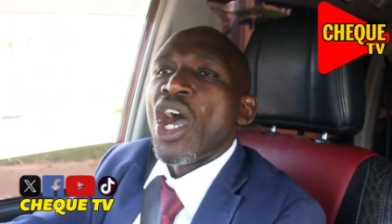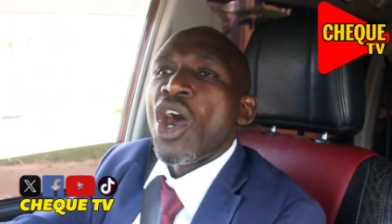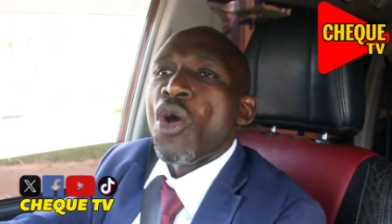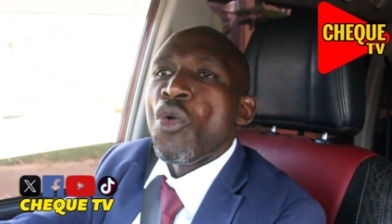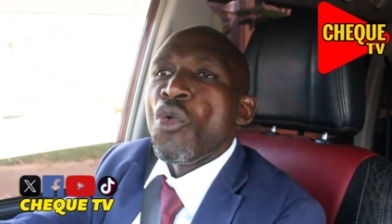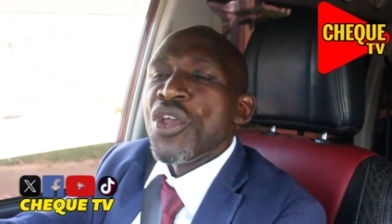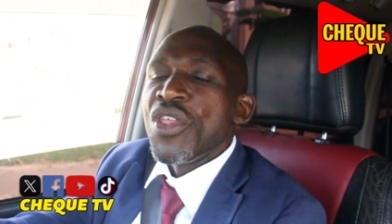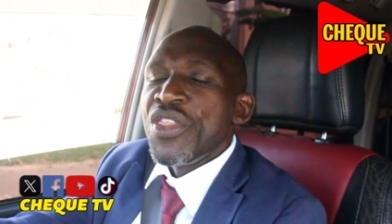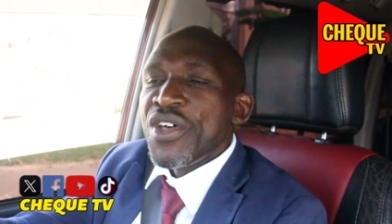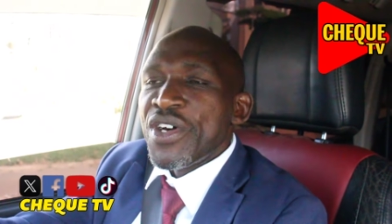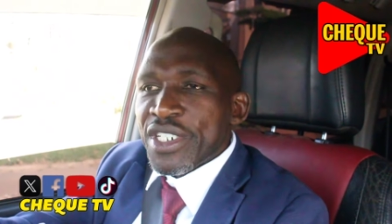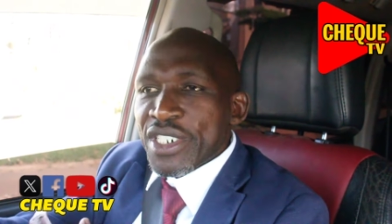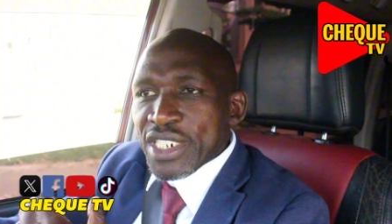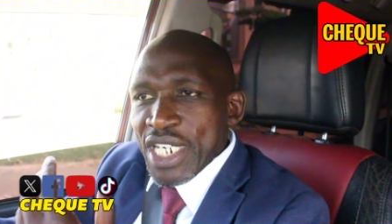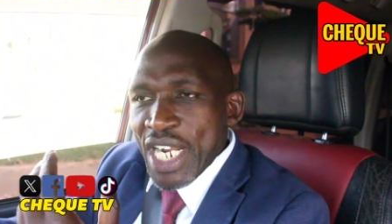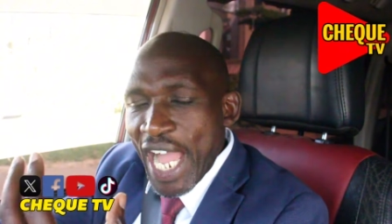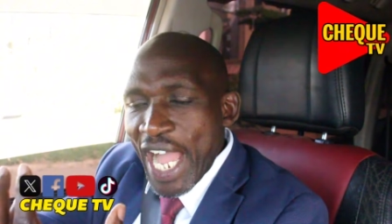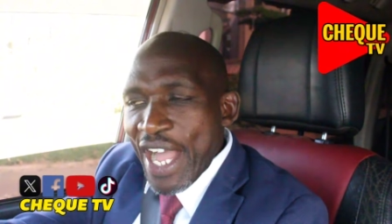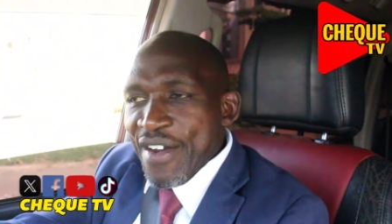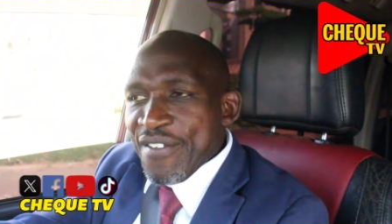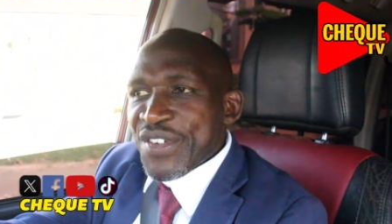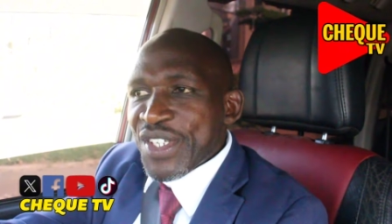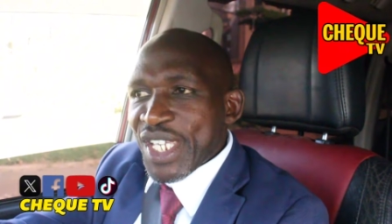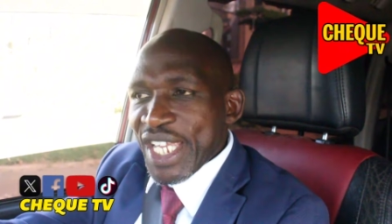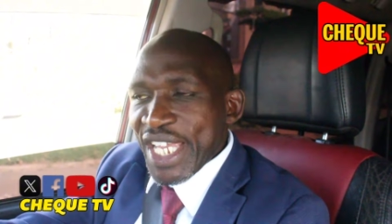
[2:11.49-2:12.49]
without
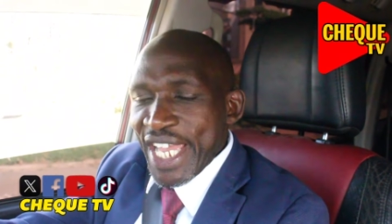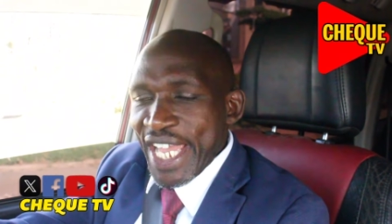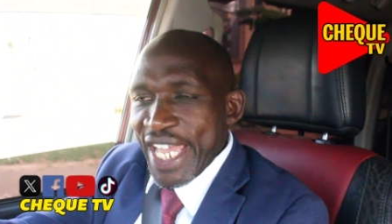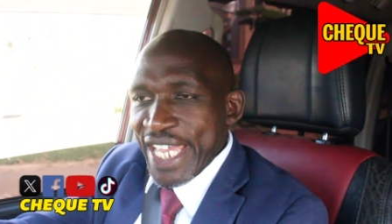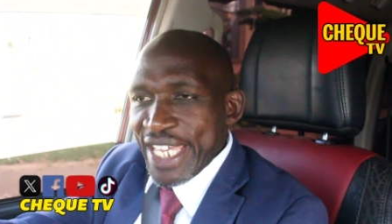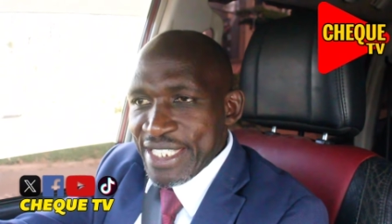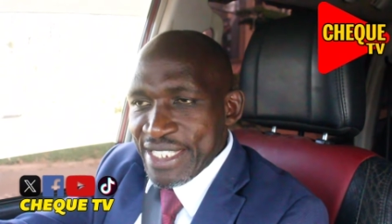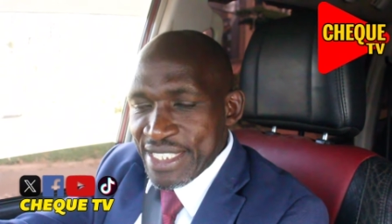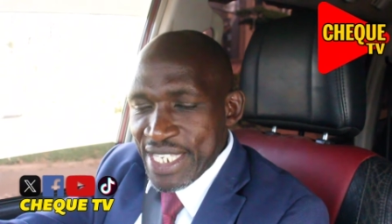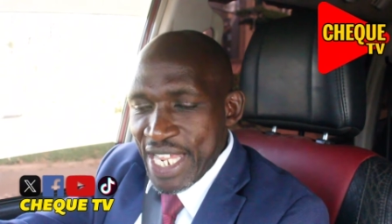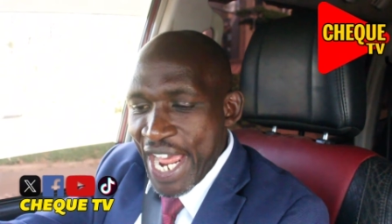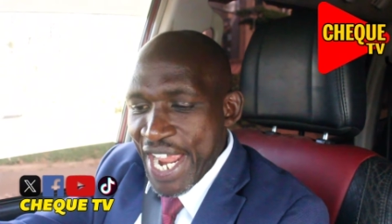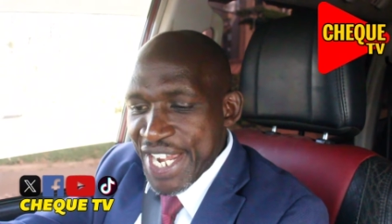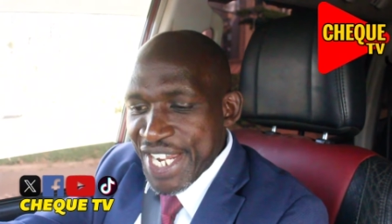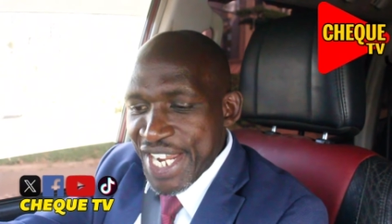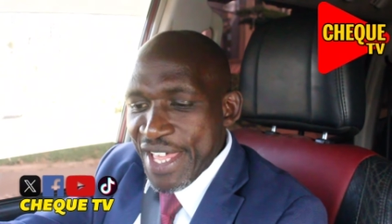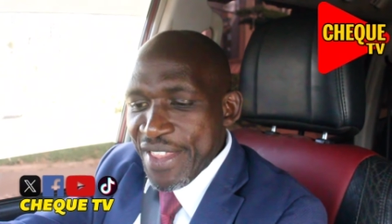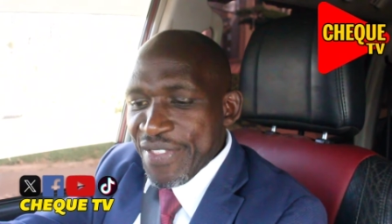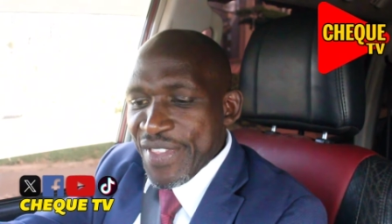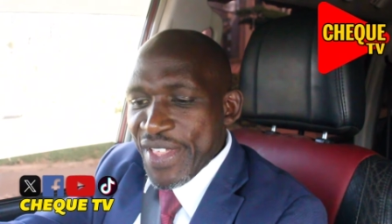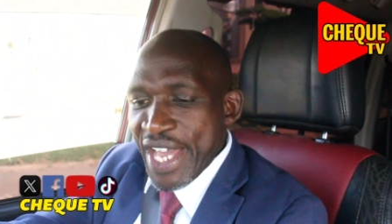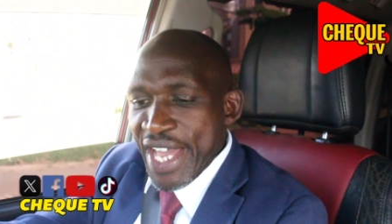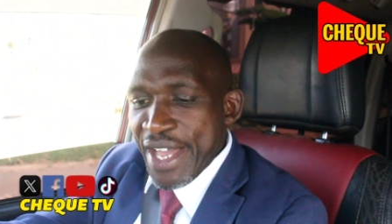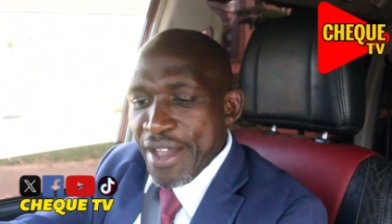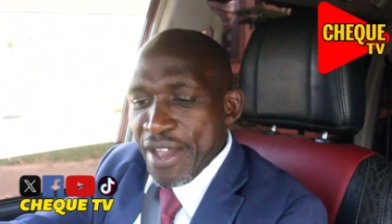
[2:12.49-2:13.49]
having
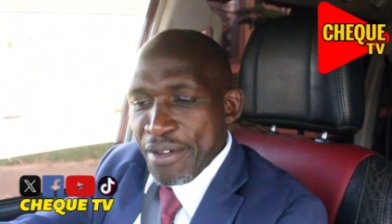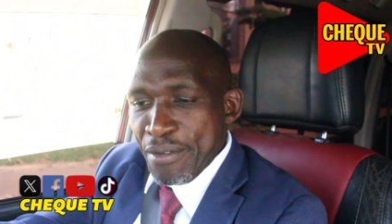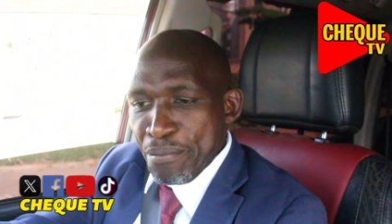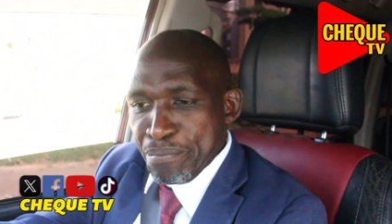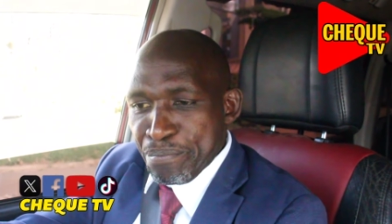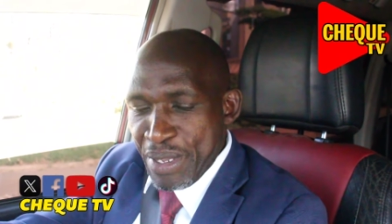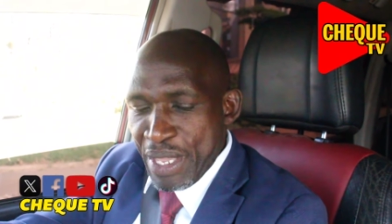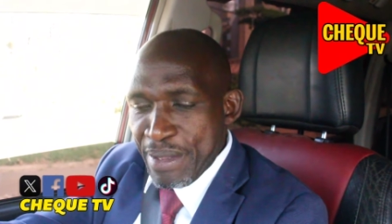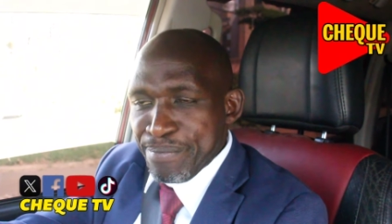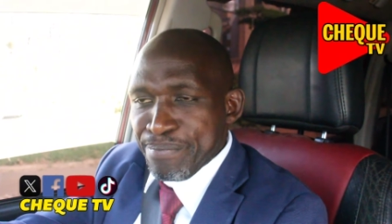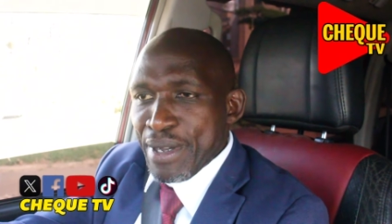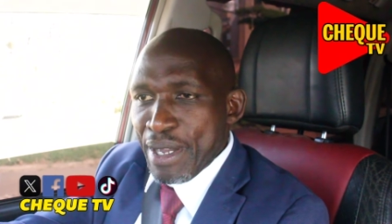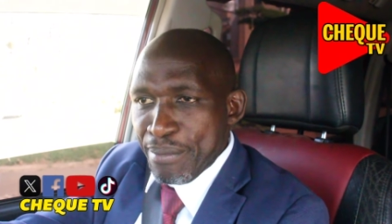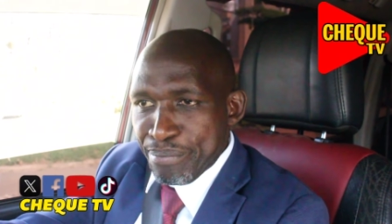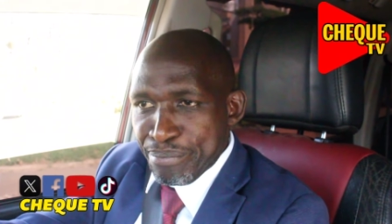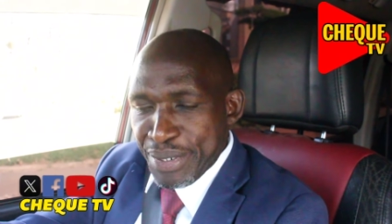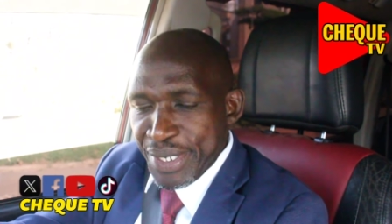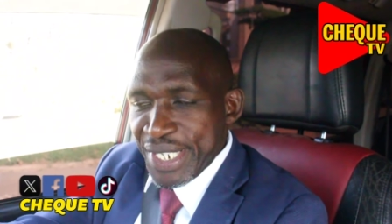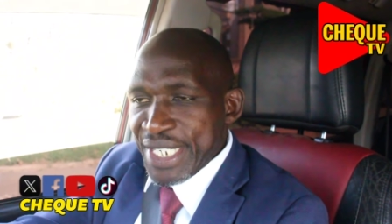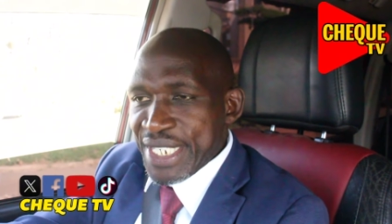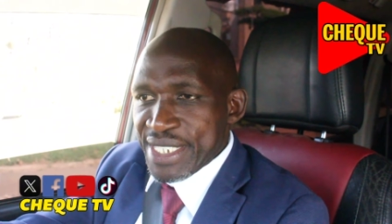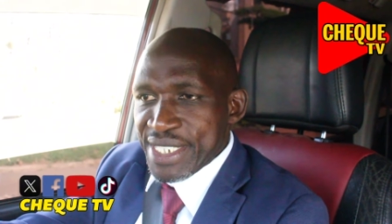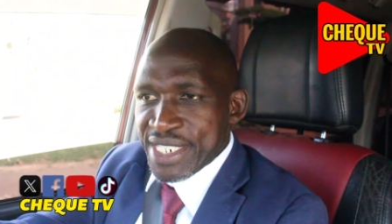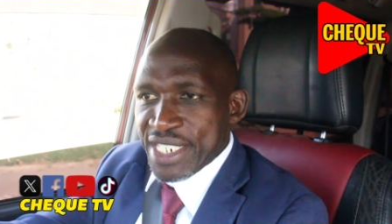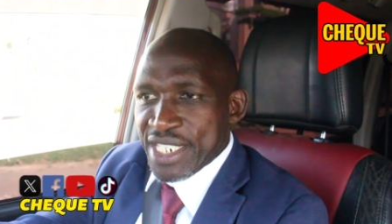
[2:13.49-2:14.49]
another paper
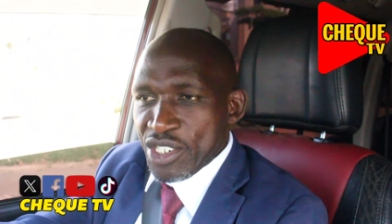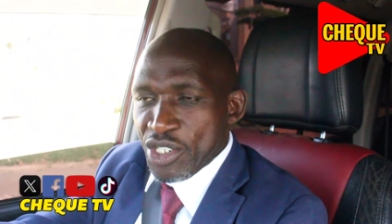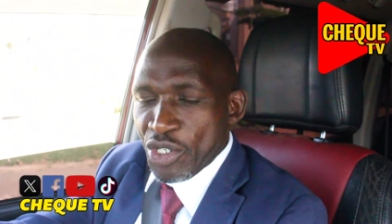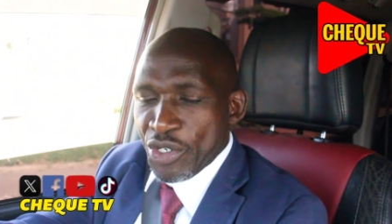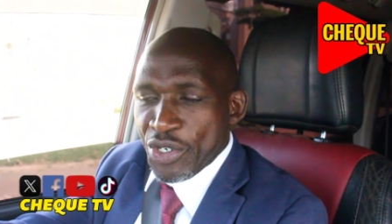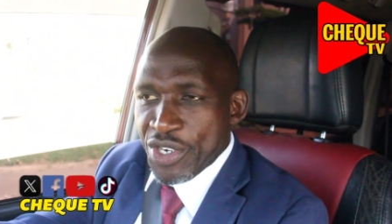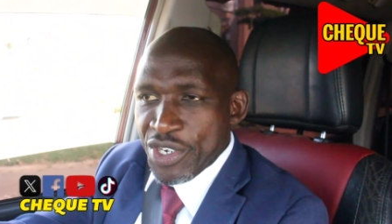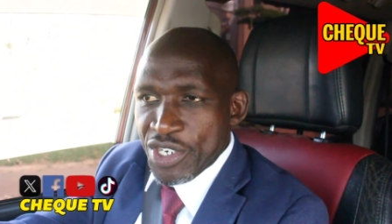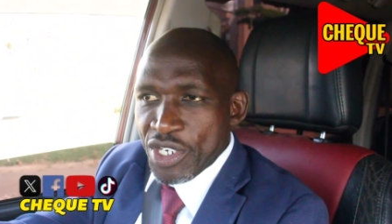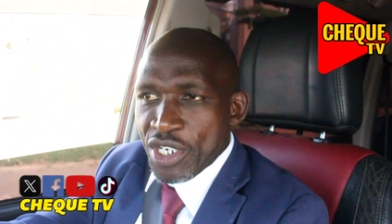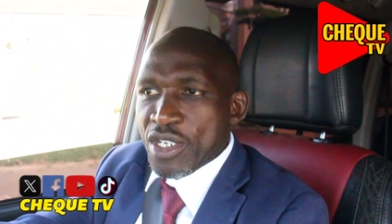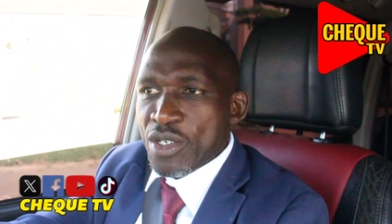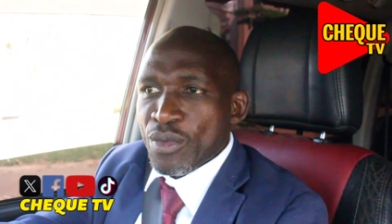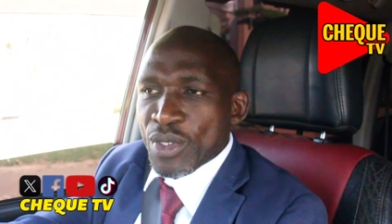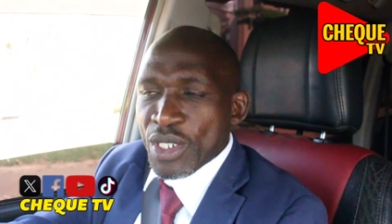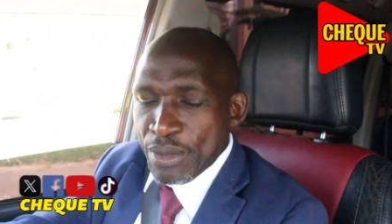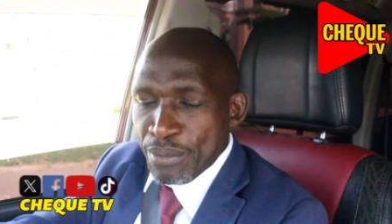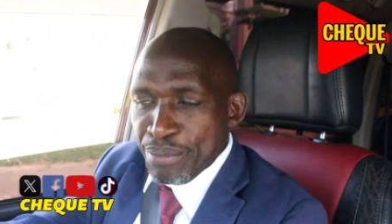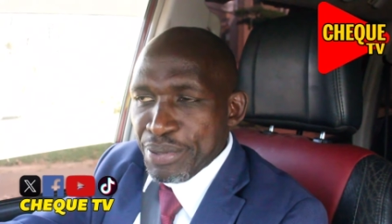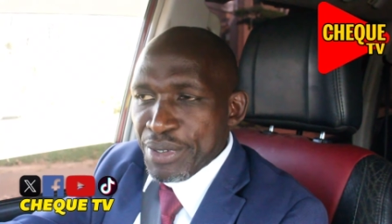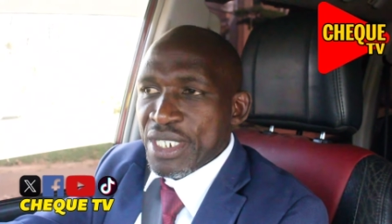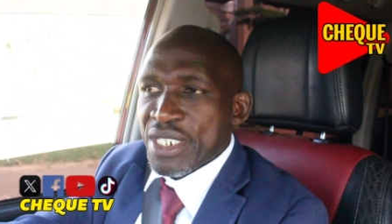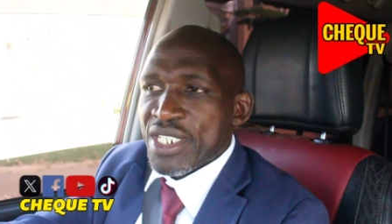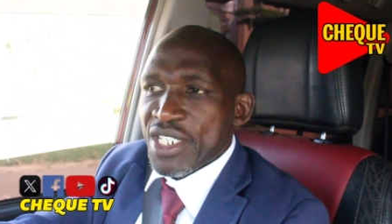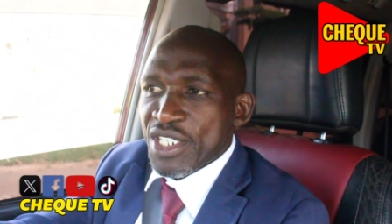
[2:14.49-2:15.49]
printed or
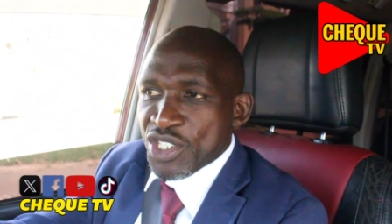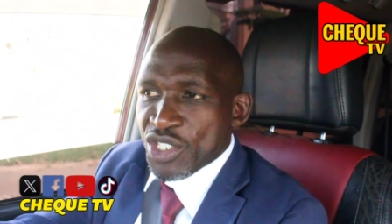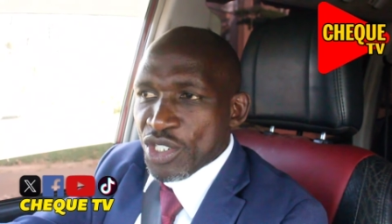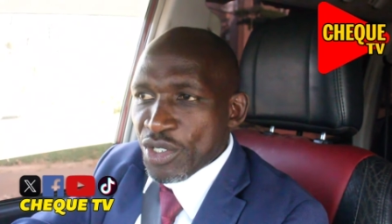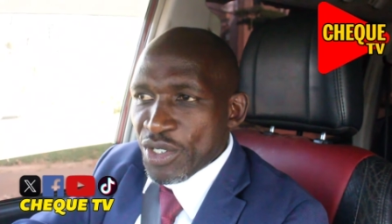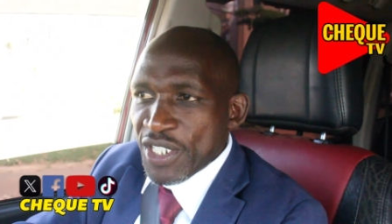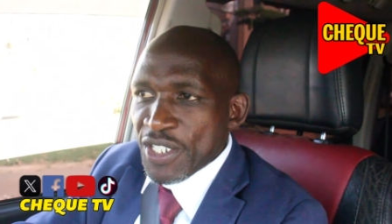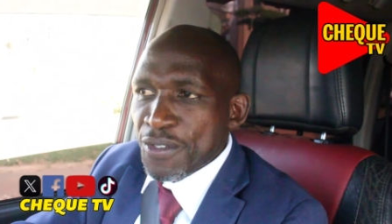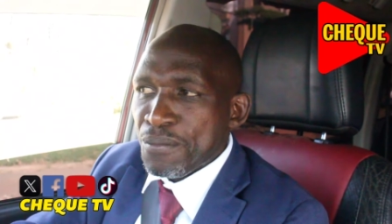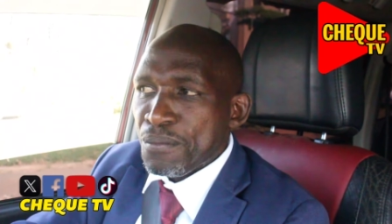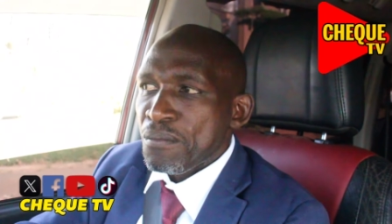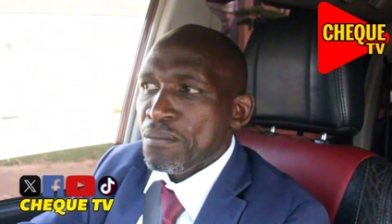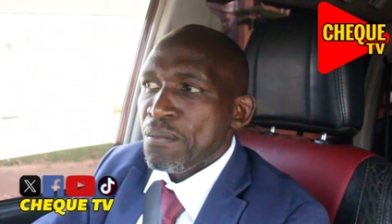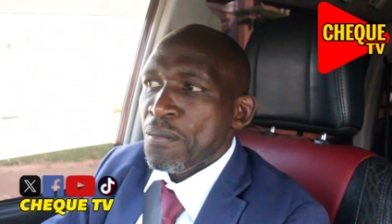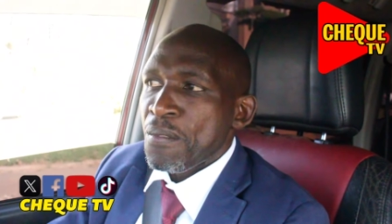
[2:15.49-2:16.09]
document printed showing